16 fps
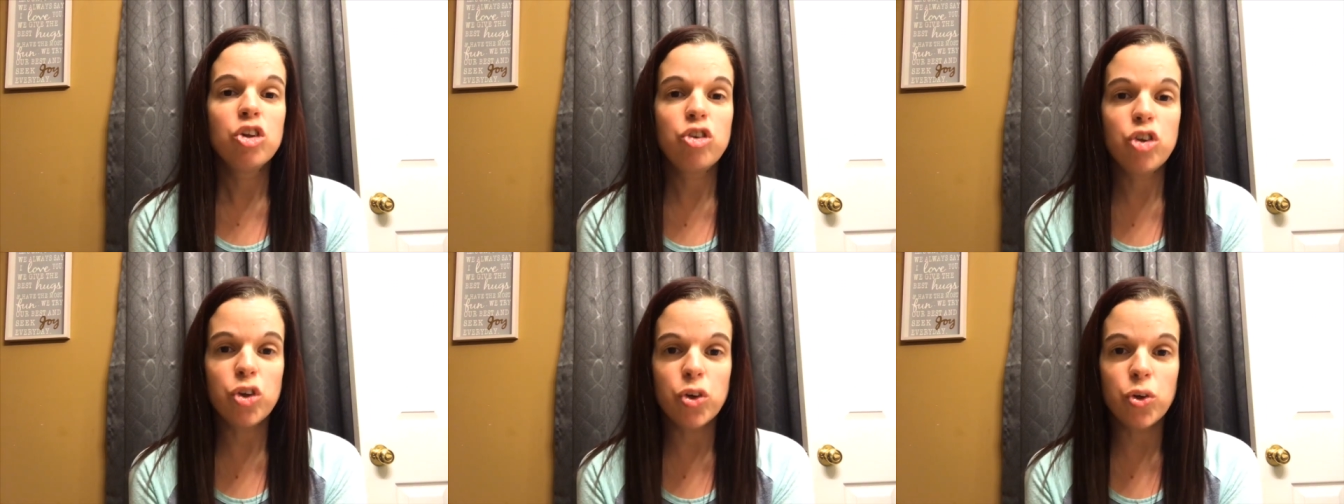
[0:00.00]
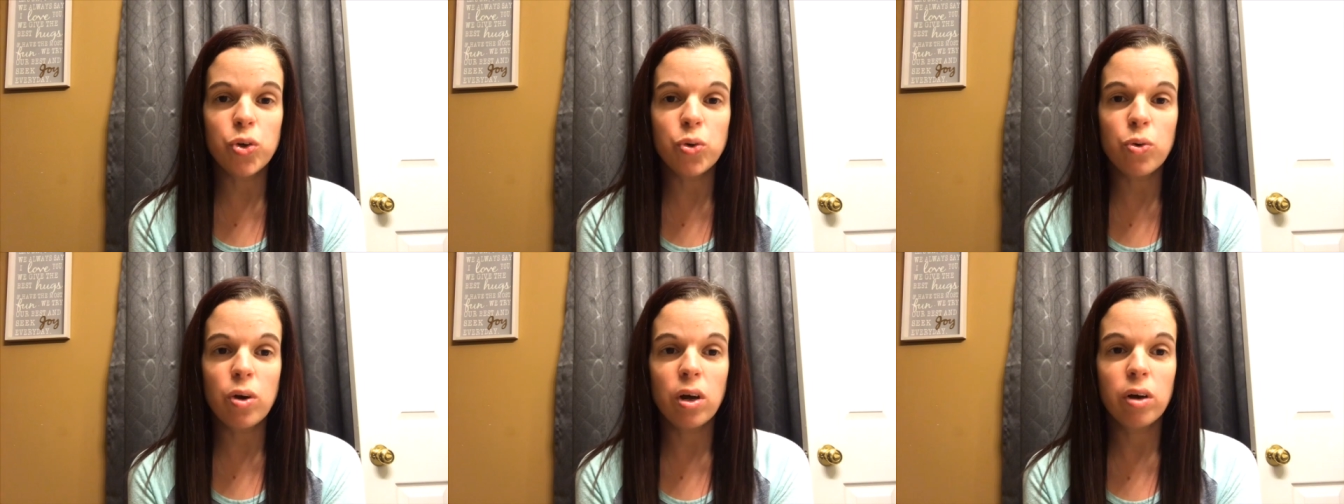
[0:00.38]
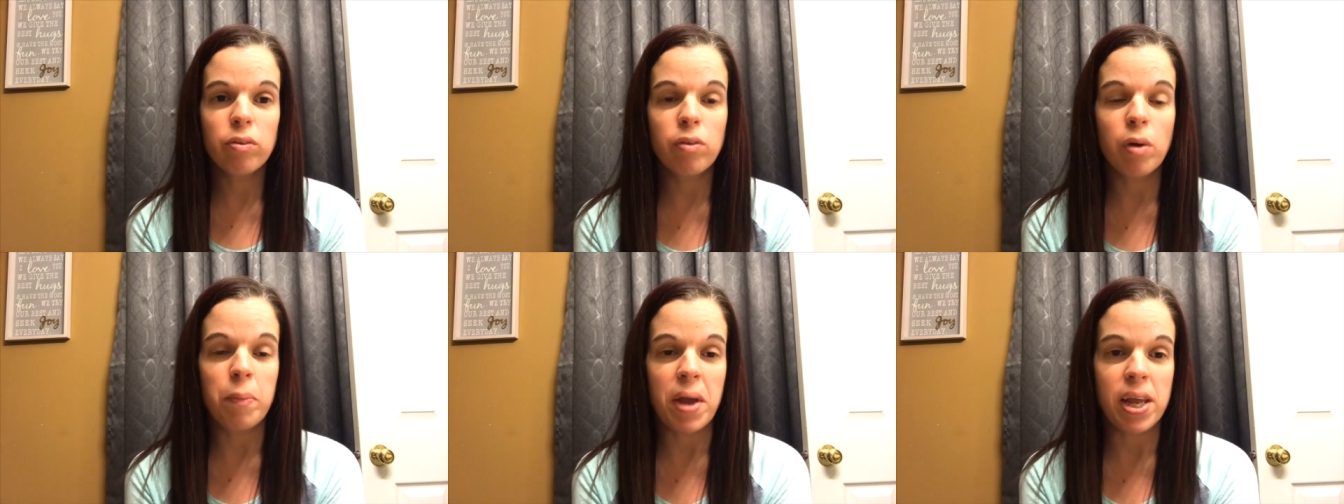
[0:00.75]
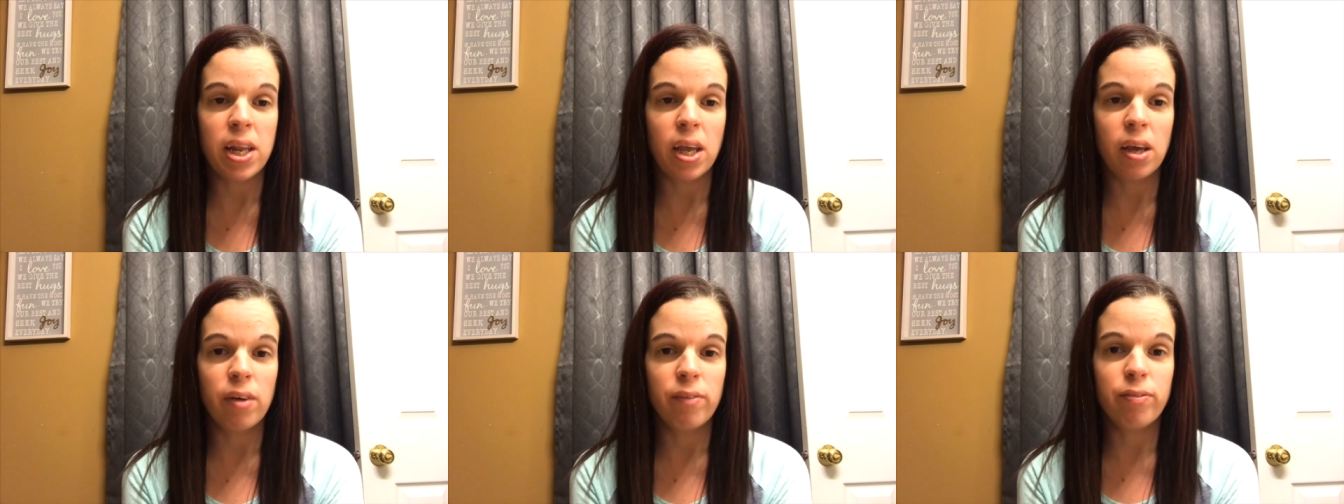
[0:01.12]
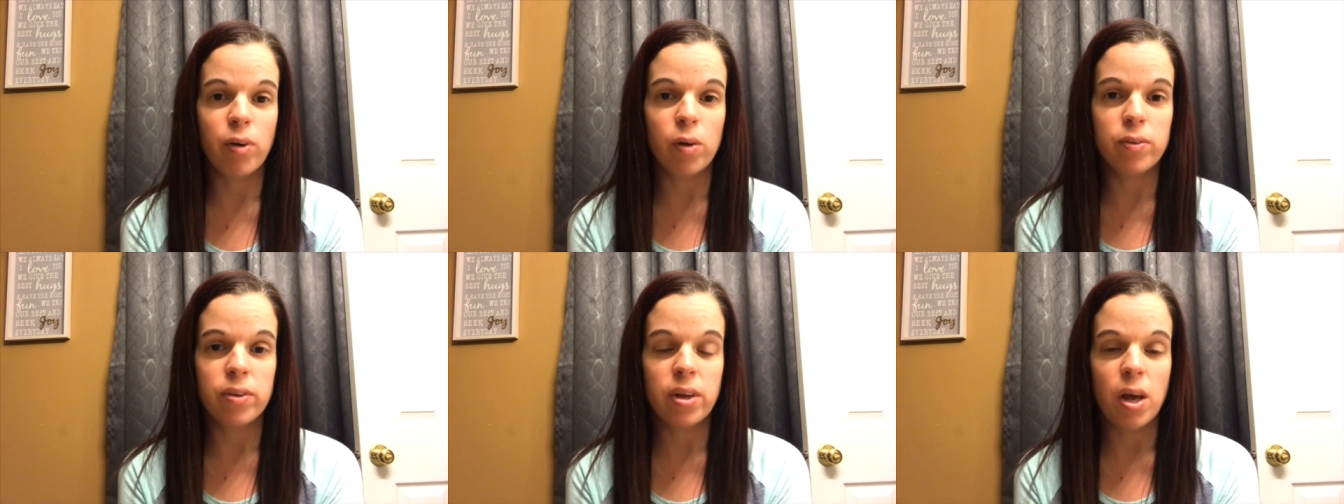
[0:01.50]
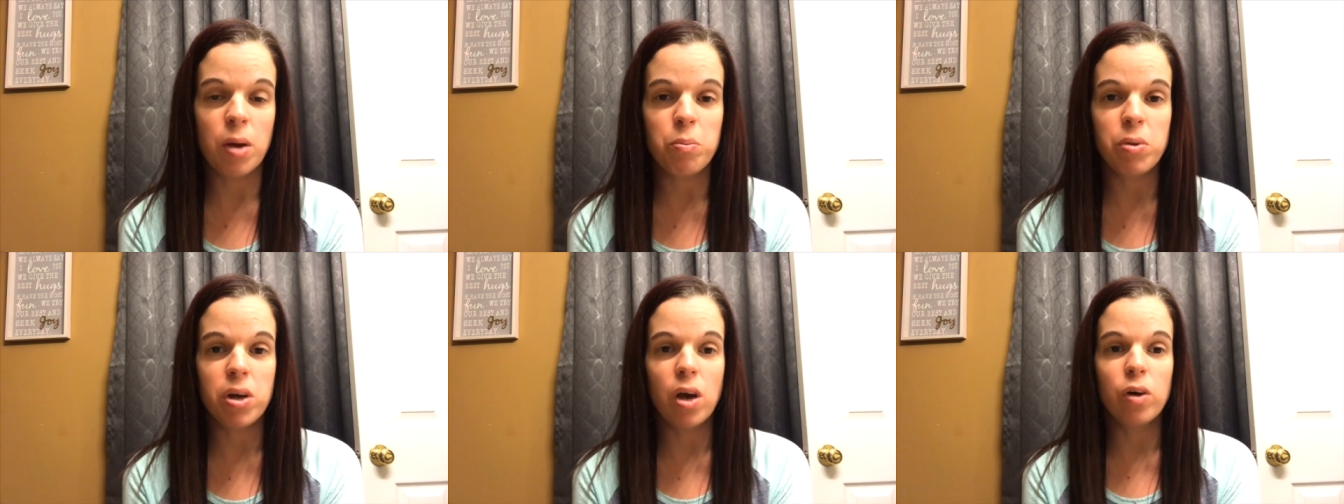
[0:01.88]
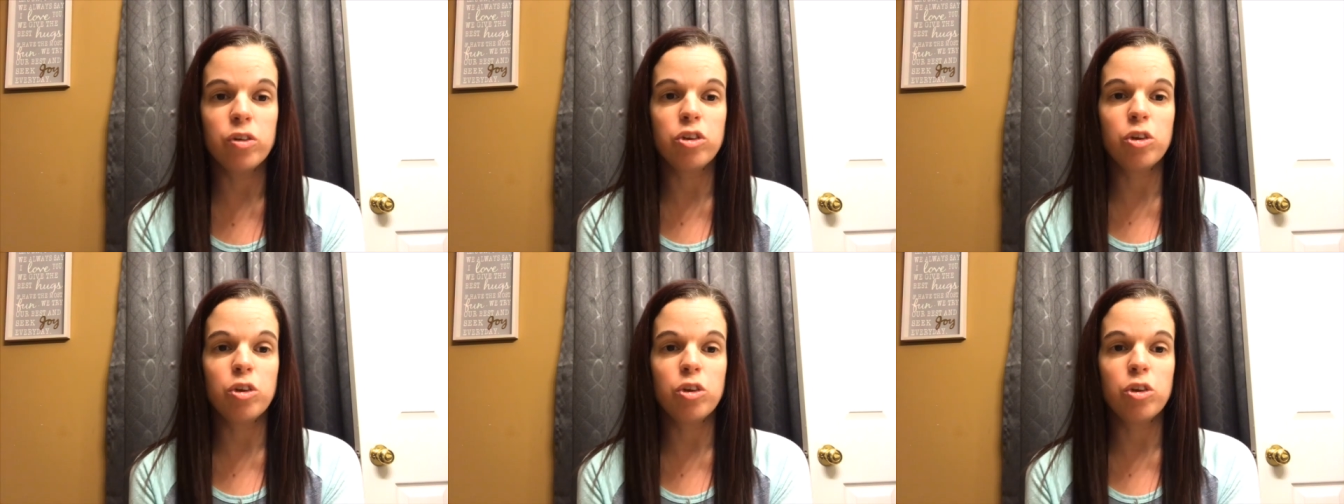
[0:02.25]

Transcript: two remaining frozen embryos.